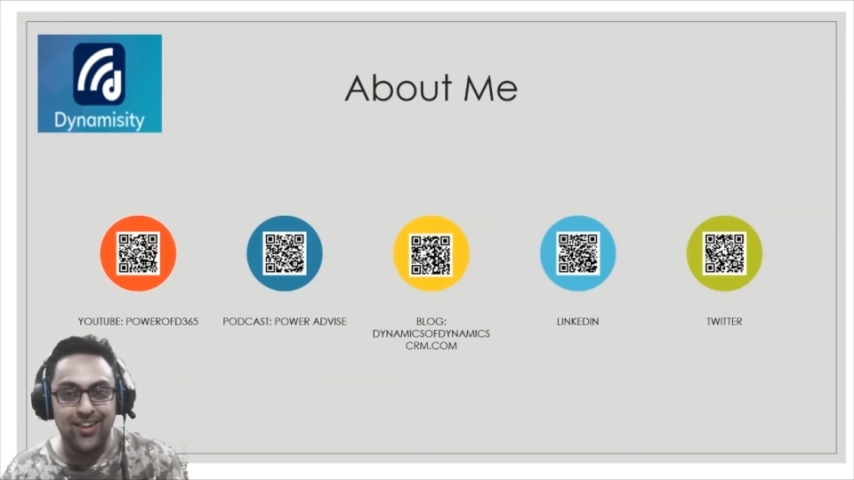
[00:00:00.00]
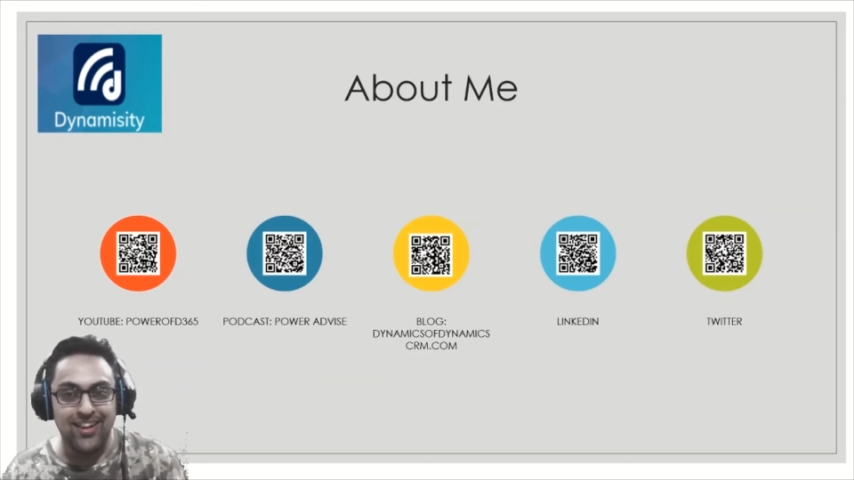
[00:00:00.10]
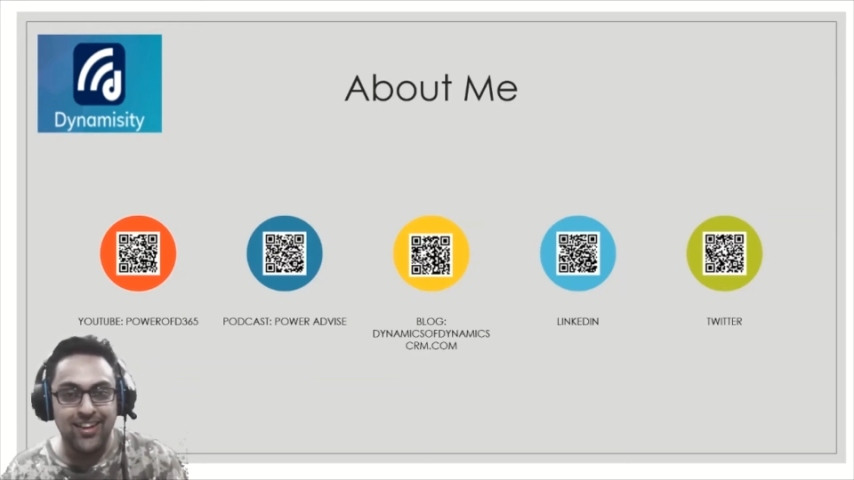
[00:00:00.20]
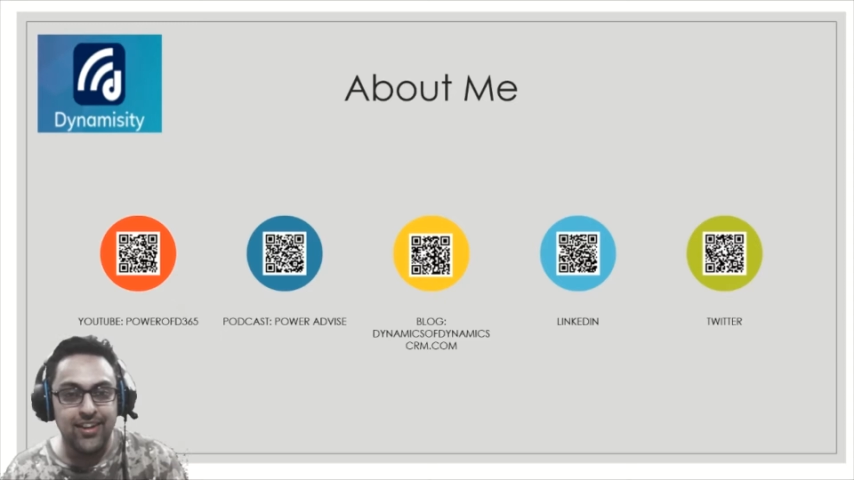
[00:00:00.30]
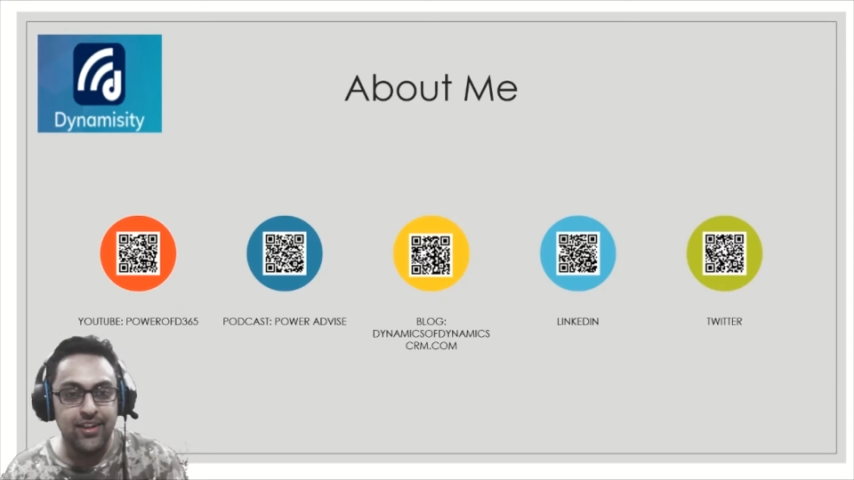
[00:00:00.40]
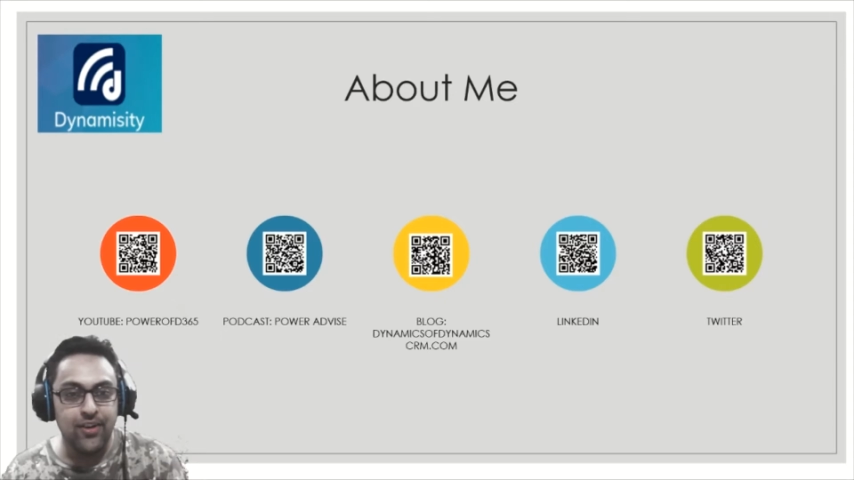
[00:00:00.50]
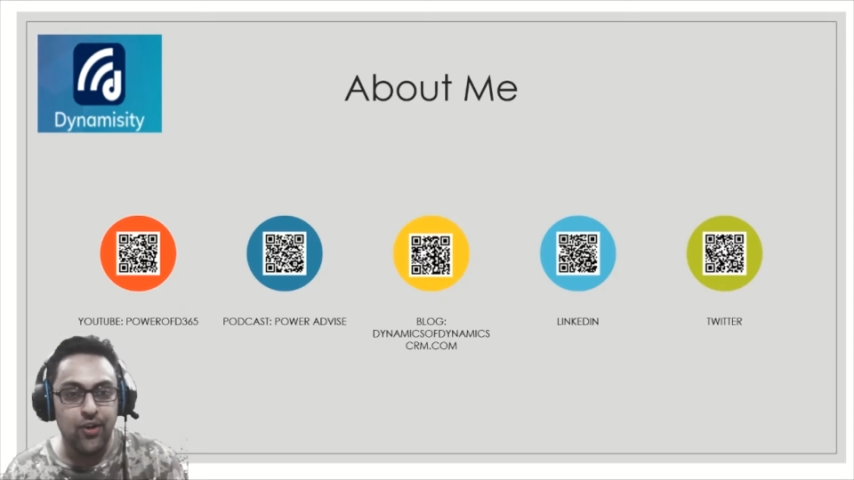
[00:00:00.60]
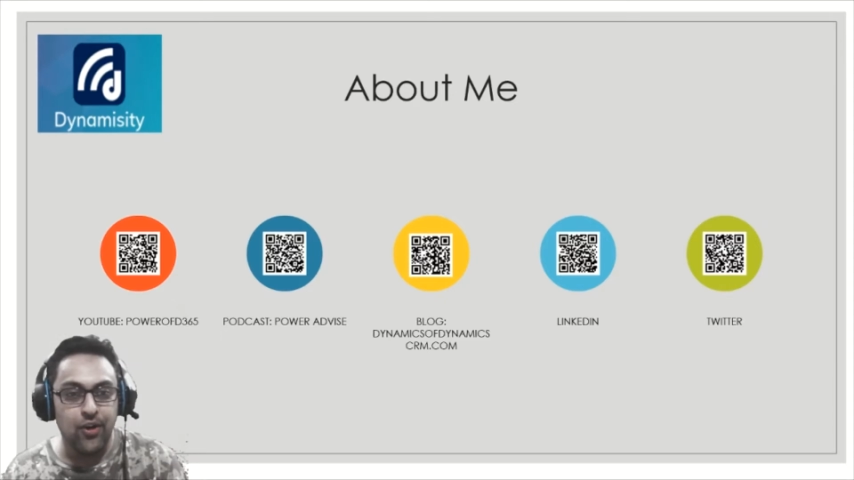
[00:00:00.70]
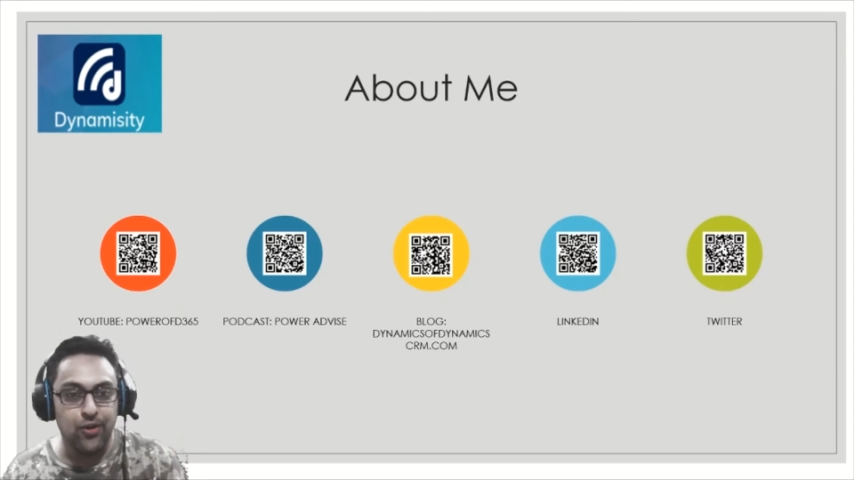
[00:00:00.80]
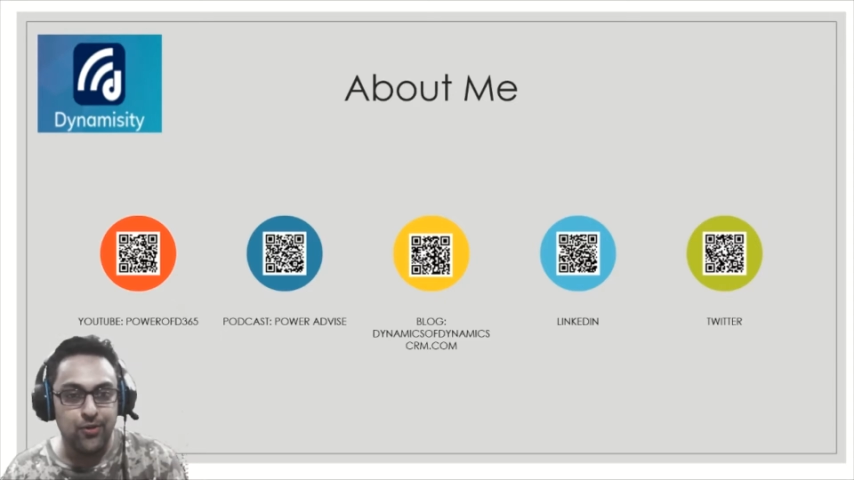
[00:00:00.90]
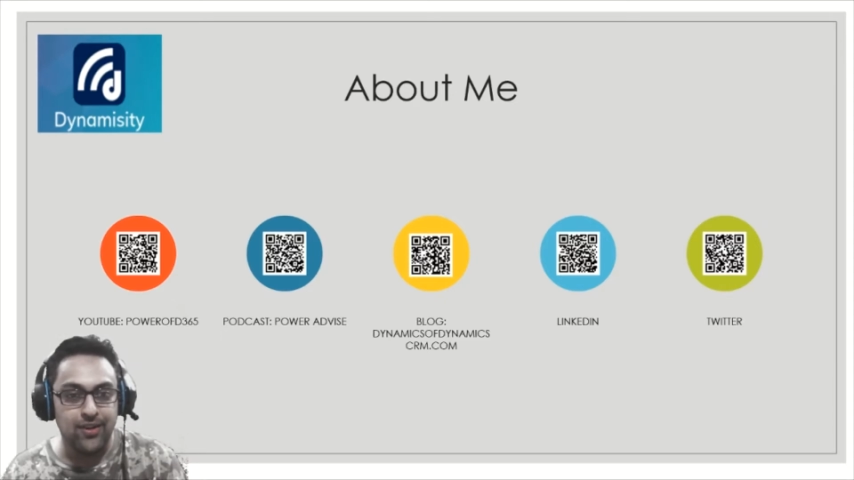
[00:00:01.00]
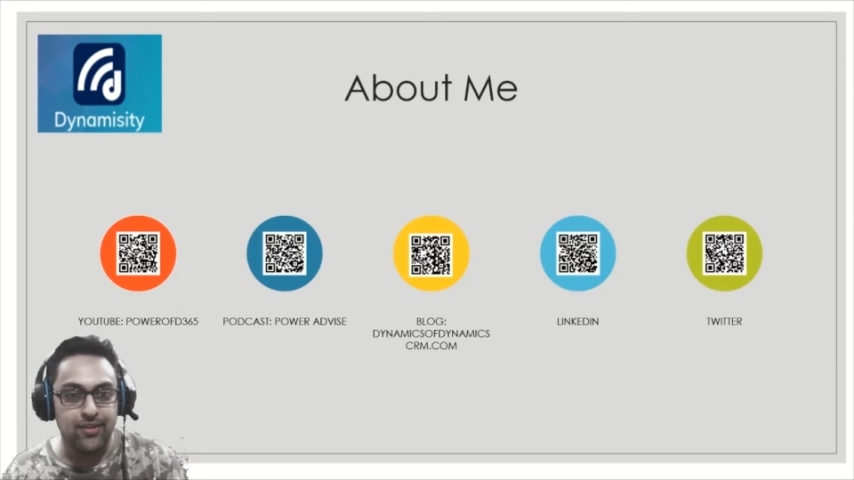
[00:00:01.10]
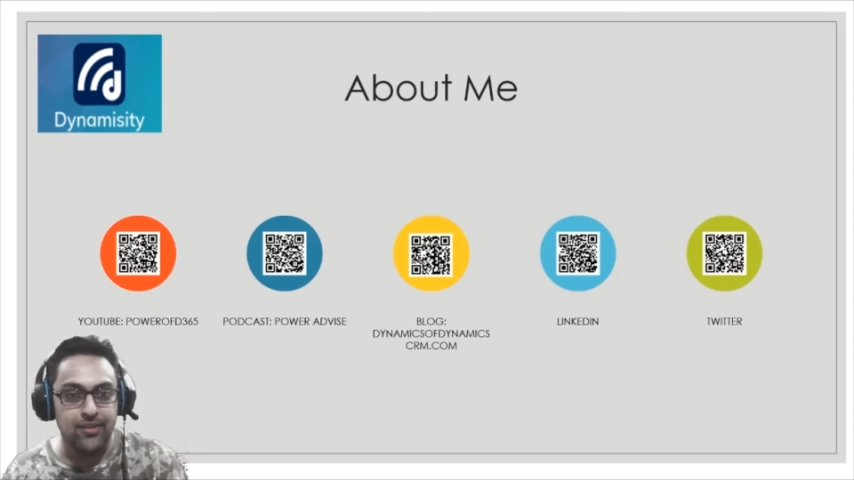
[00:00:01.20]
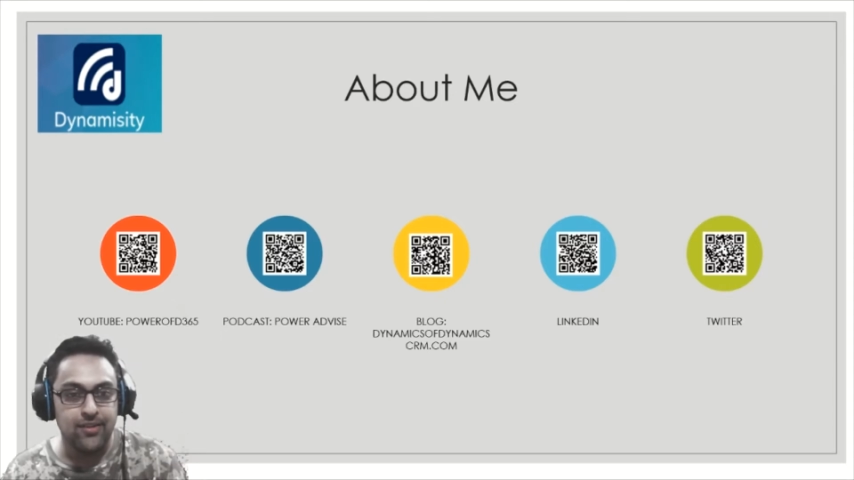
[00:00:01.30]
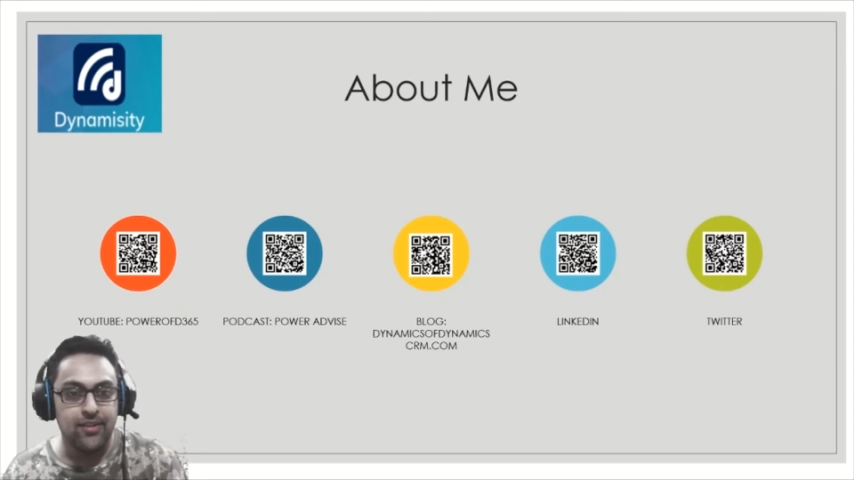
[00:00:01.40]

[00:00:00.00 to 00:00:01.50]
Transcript: LinkedIn or Twitter.